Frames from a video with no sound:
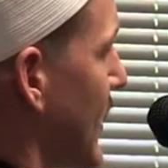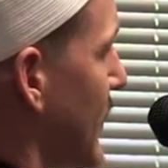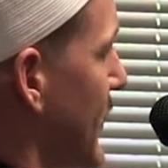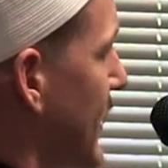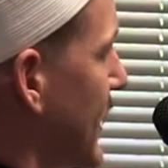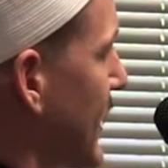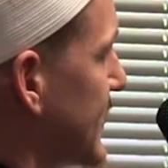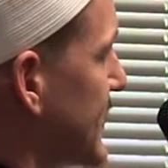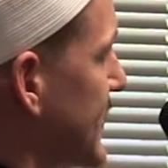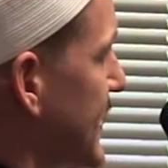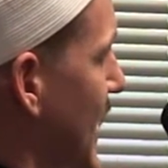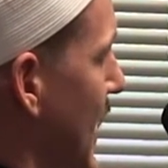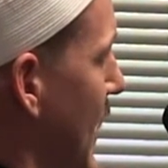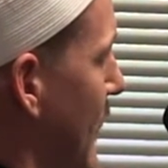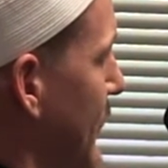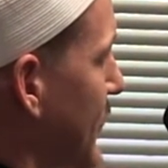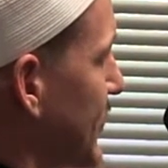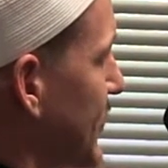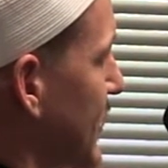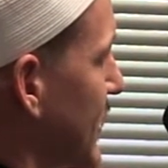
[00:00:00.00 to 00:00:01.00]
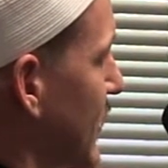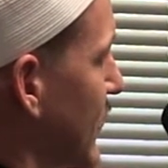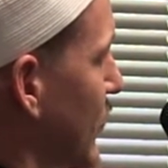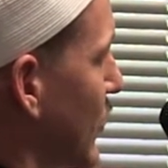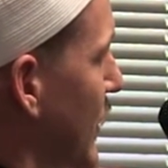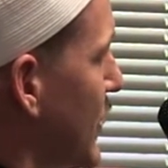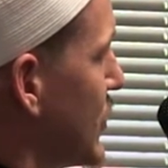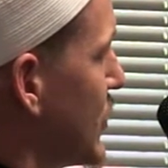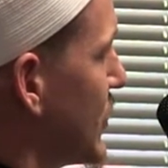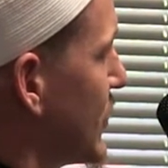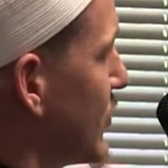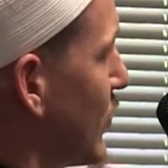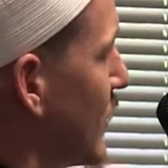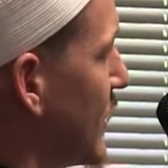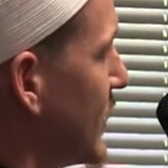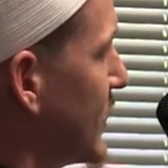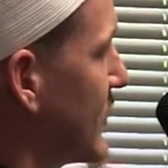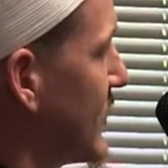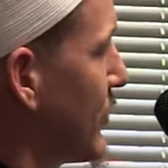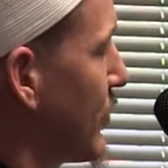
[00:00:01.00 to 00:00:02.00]
Because the opposite of which is
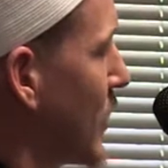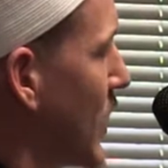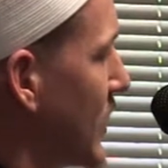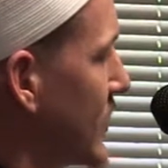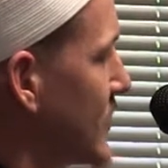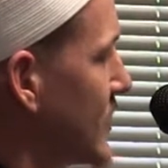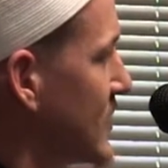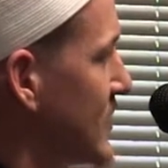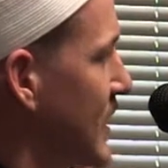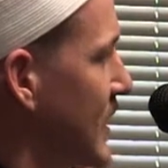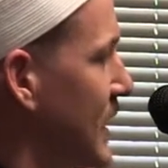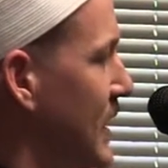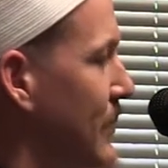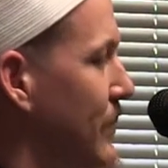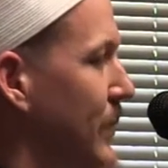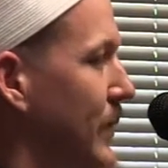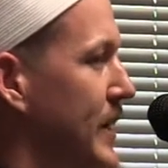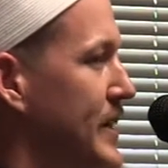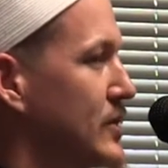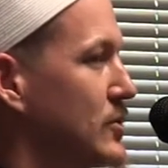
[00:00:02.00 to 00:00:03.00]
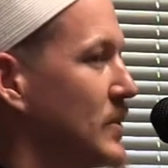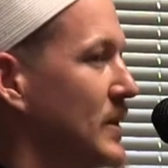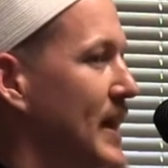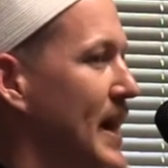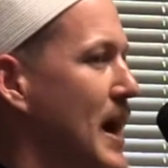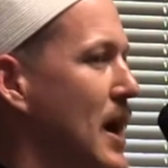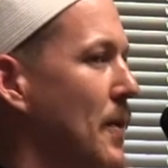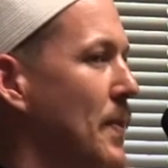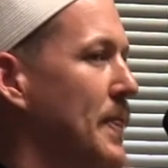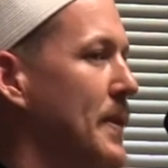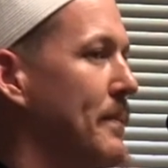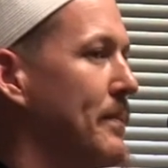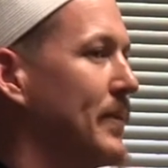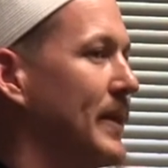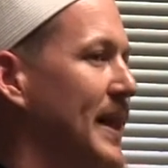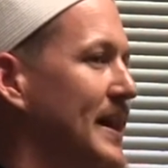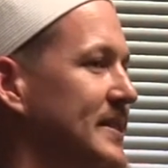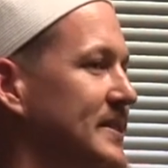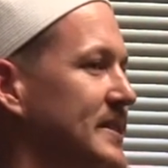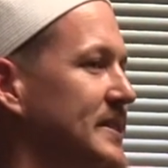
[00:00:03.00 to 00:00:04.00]
what is the process taking place without the
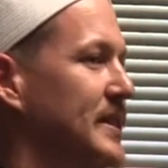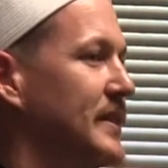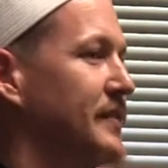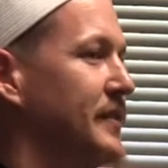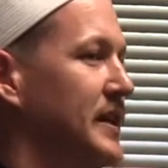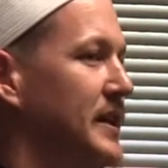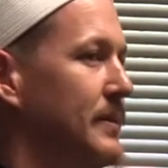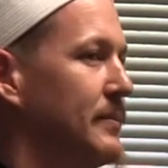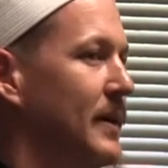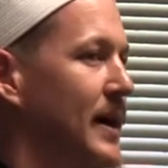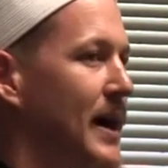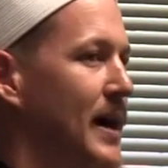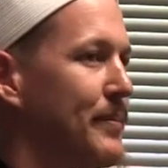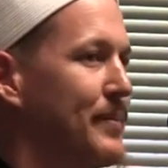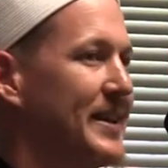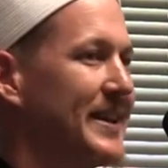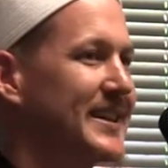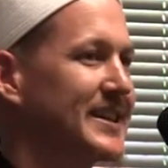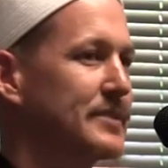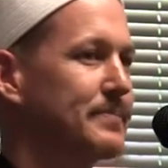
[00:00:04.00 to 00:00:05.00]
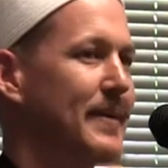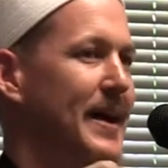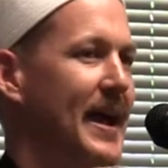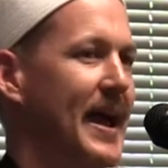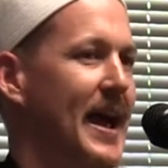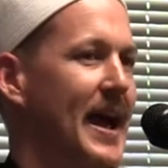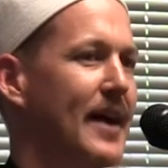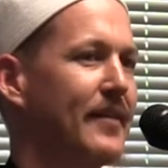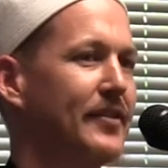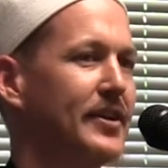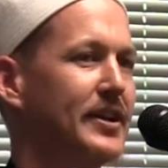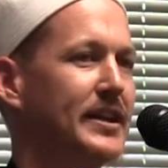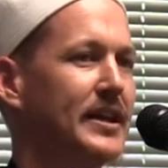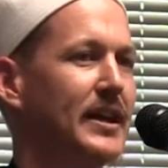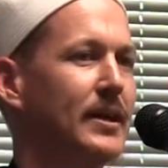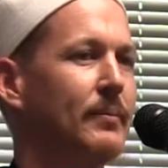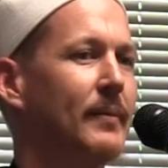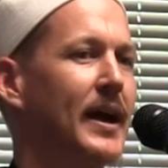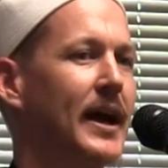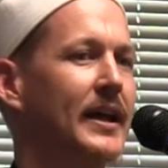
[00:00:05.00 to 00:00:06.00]
blessing of Iman. Because by having
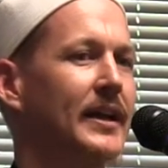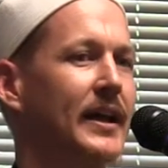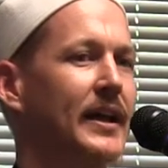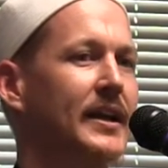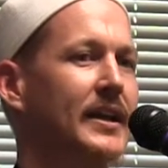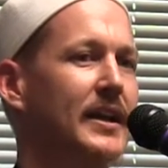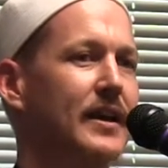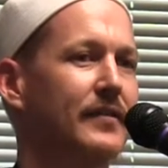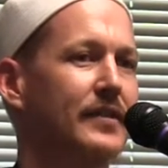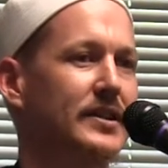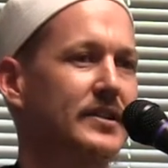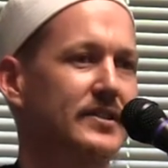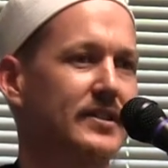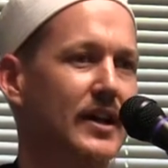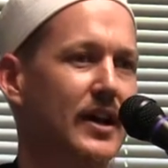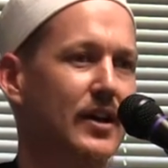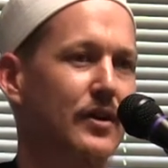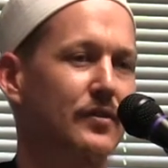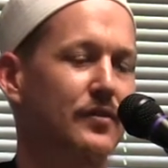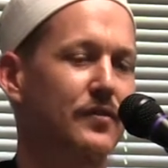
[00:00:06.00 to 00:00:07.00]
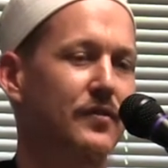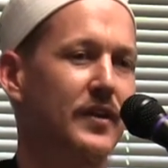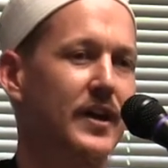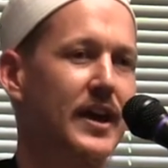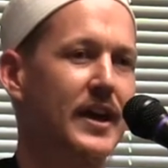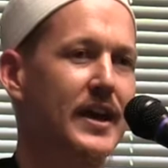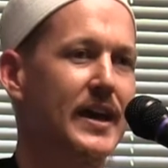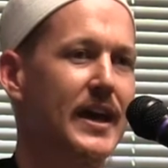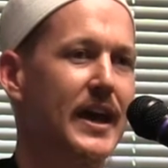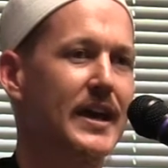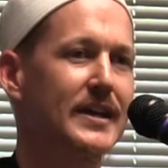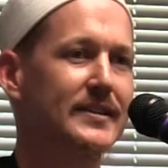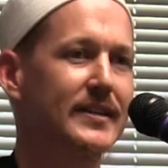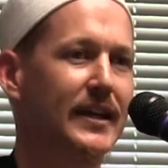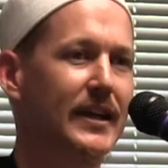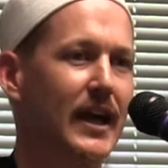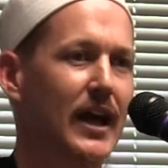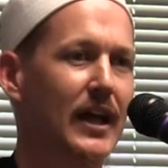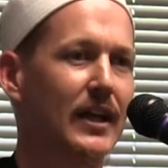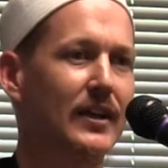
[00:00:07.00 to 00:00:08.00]
Iman in and of itself, is
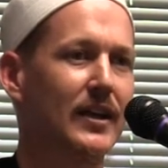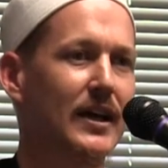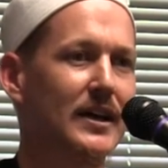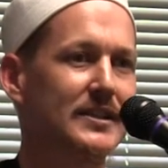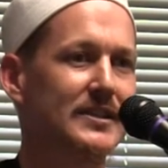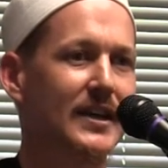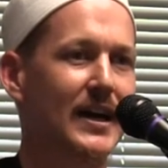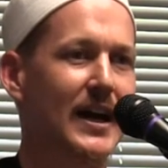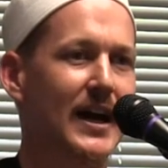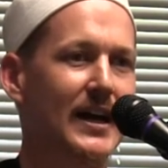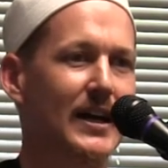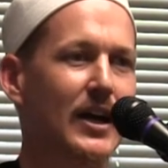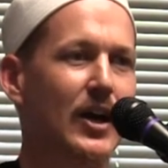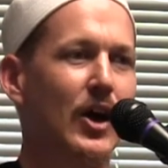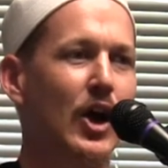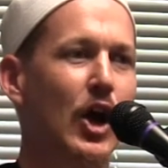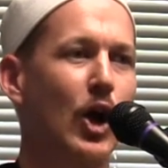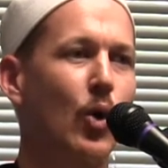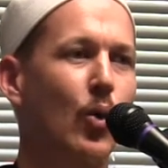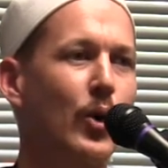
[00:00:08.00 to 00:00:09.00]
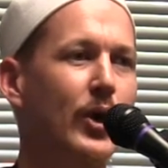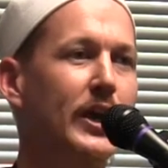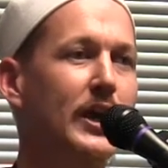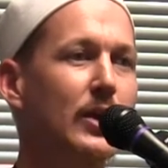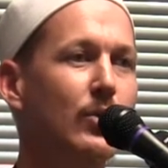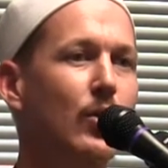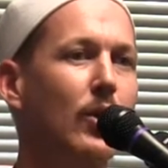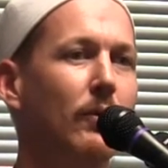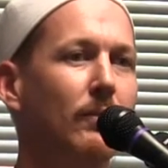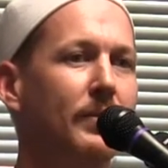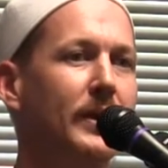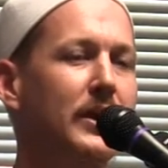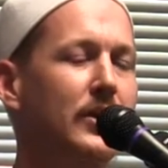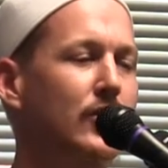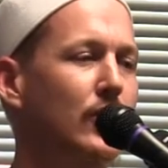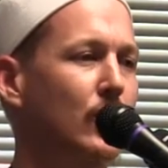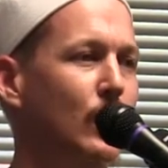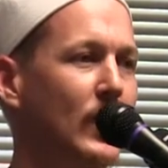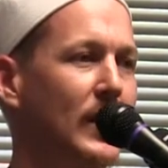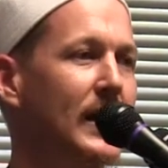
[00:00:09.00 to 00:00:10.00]
that Allah Ta'ala, we, He will be
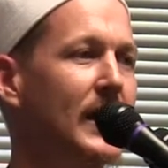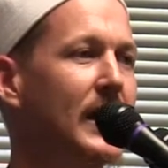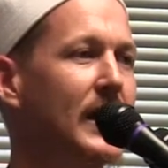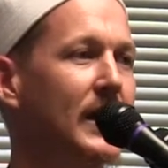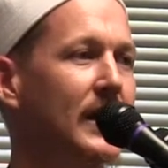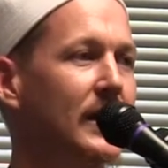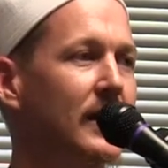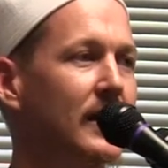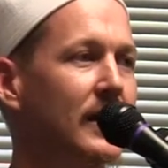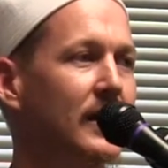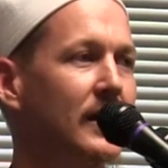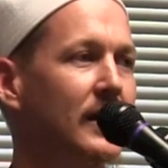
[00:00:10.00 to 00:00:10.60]
your wali.